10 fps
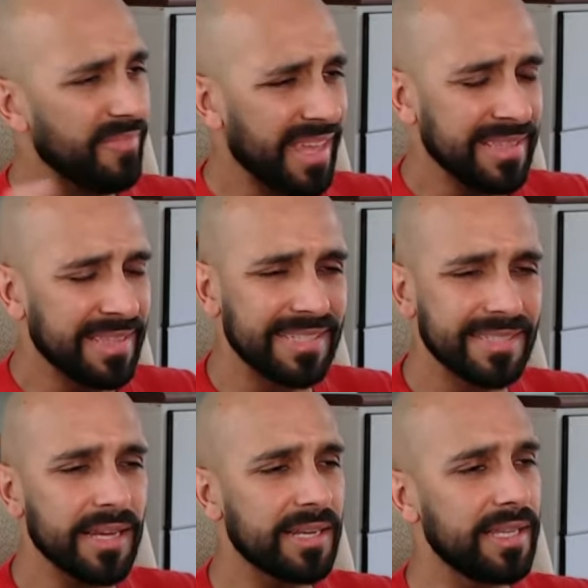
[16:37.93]
that
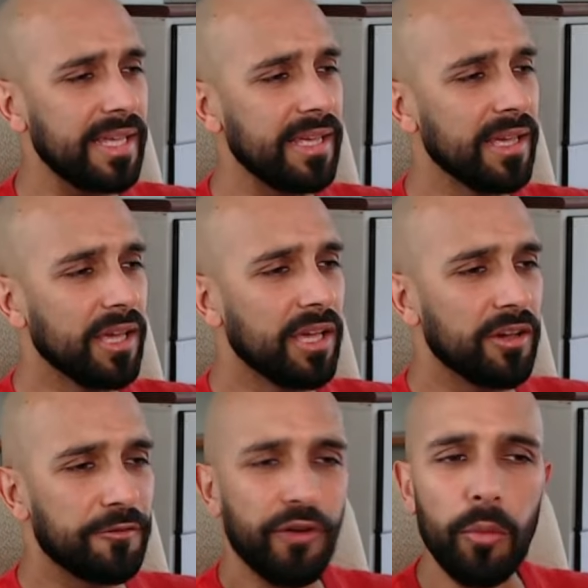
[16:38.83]
suddenly
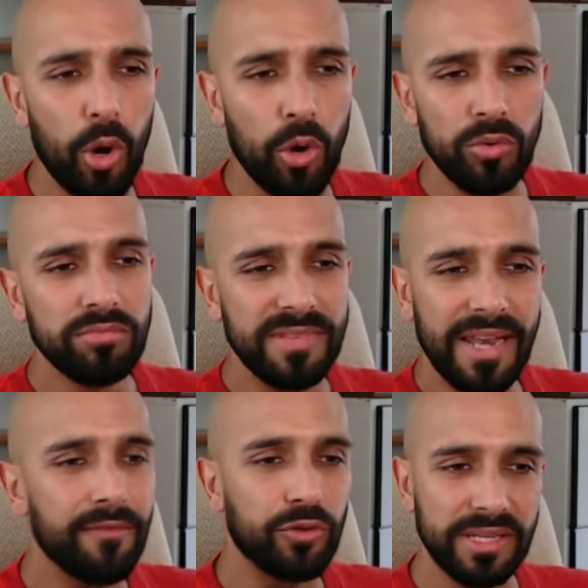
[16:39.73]
FOMO
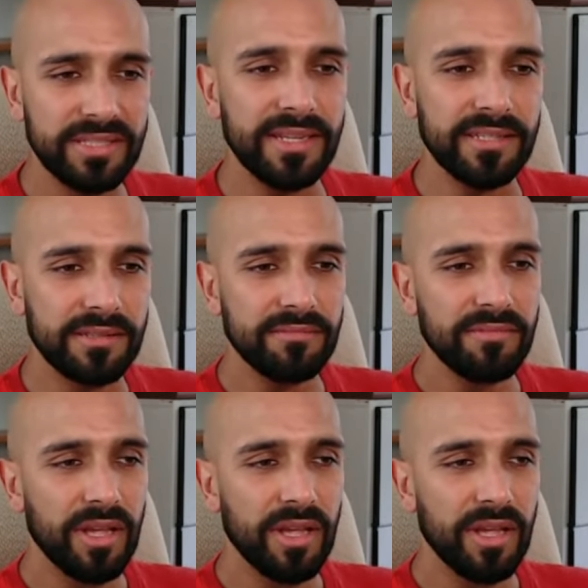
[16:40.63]
never exists.